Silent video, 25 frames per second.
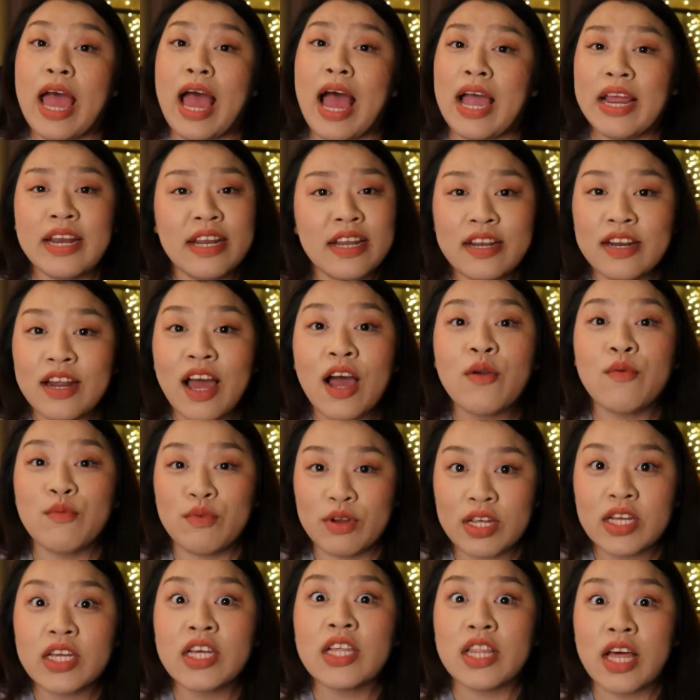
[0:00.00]
I did
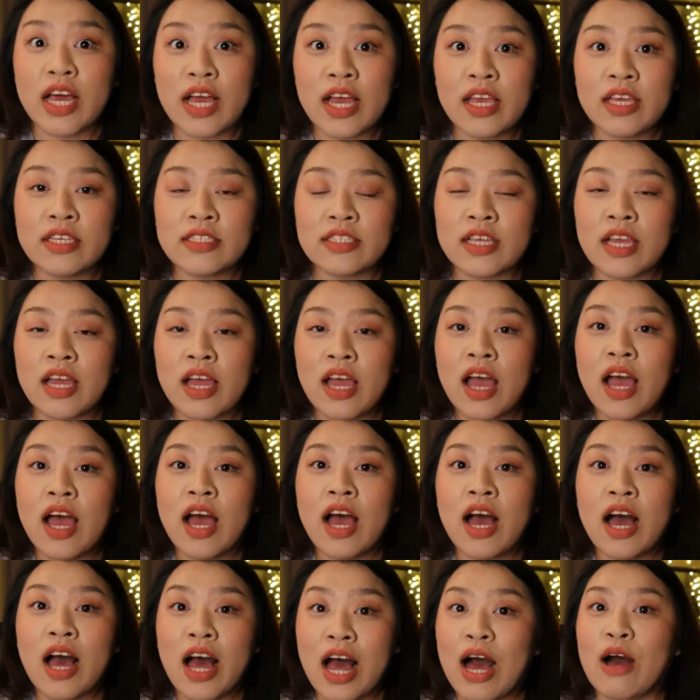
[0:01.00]
not realize
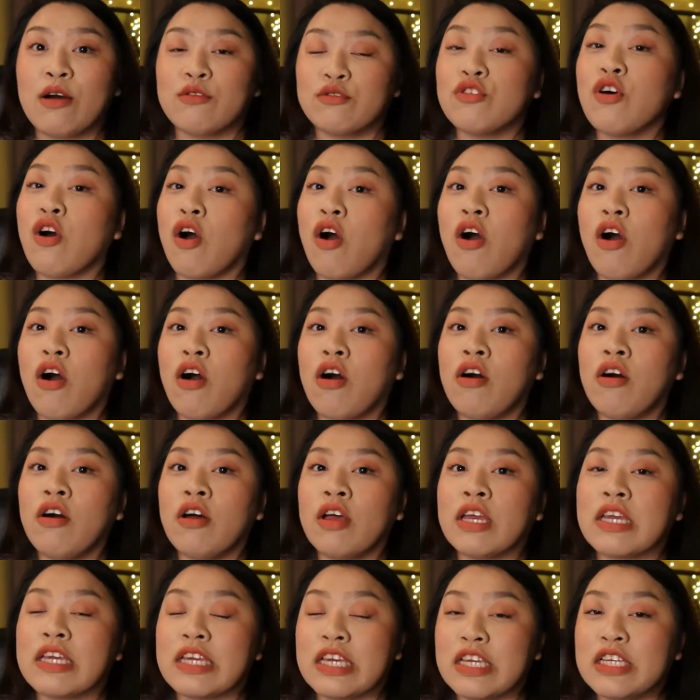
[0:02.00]
how tall
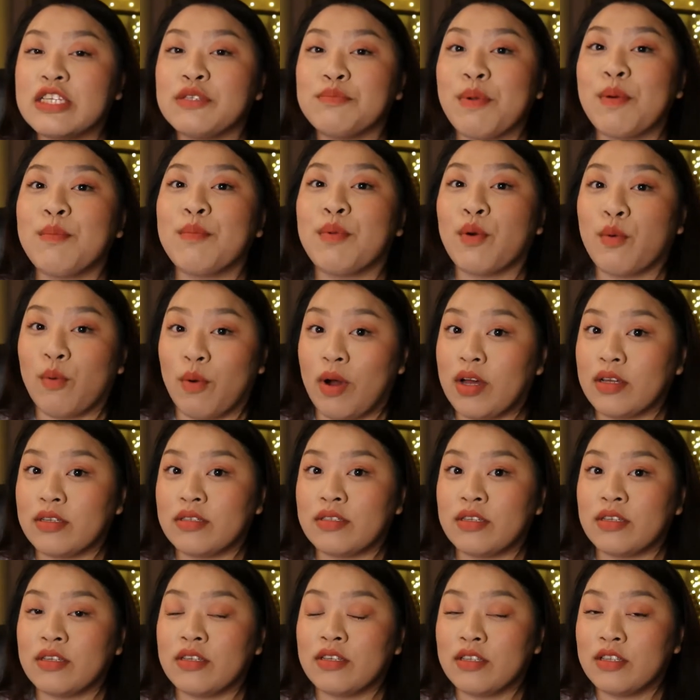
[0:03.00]
each member
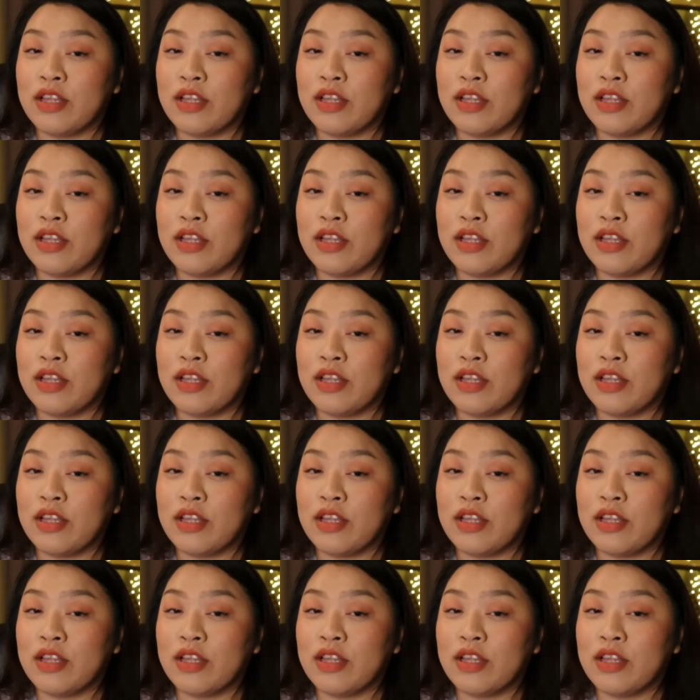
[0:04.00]
was.